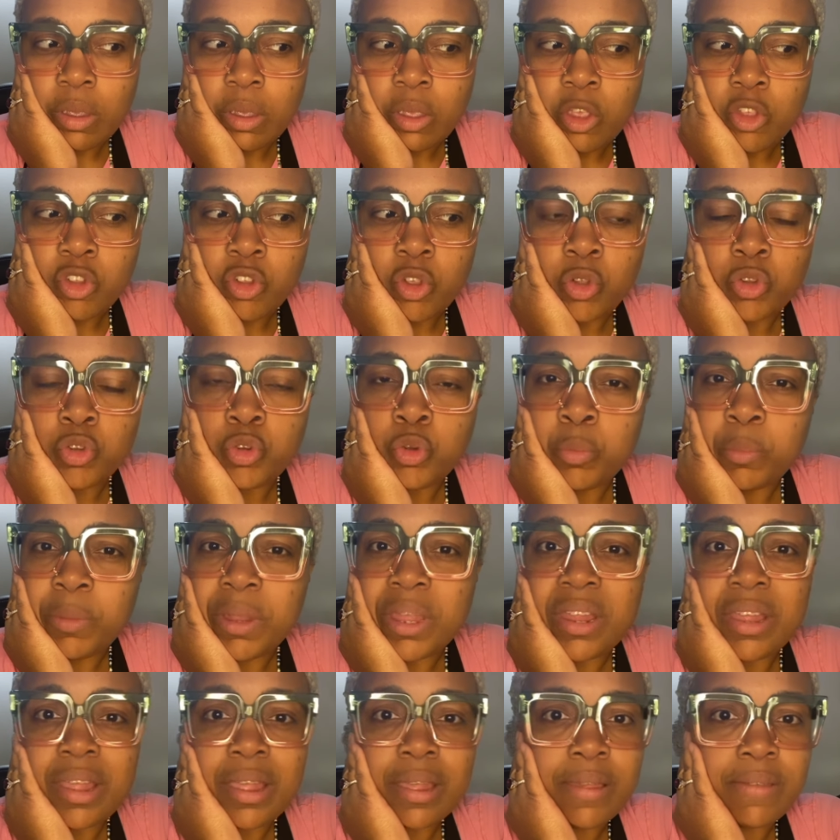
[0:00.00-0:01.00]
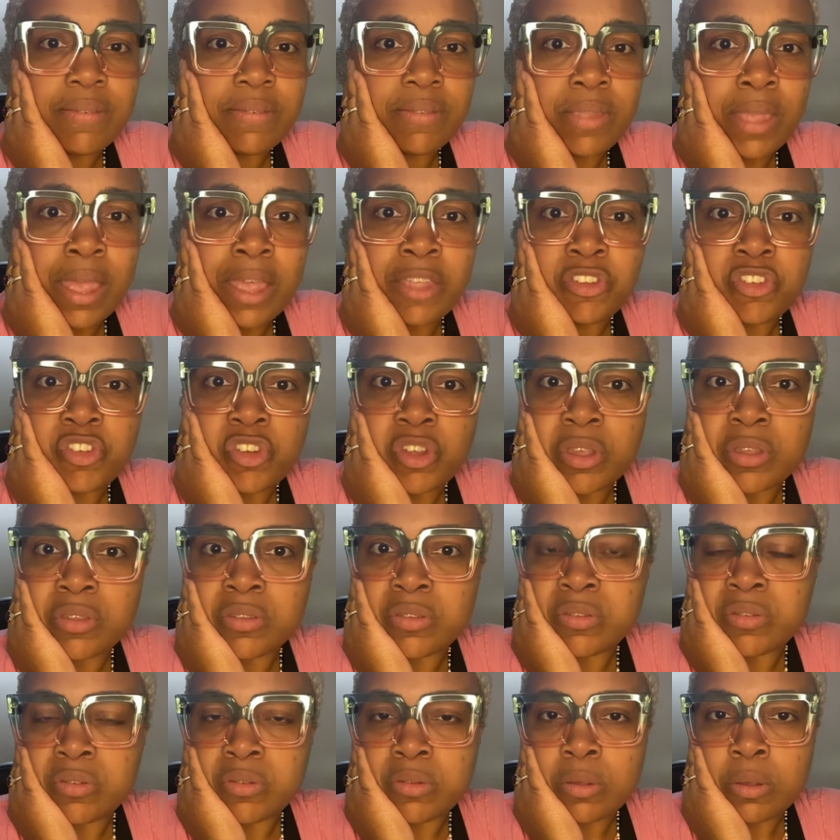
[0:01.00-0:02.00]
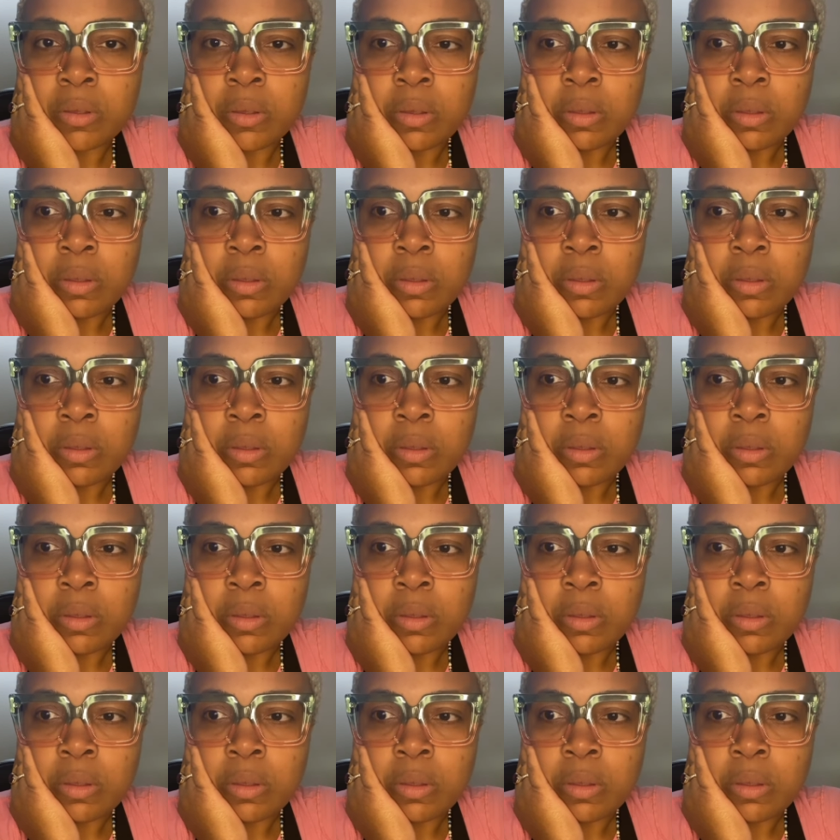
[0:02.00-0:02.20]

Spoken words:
Social media is not just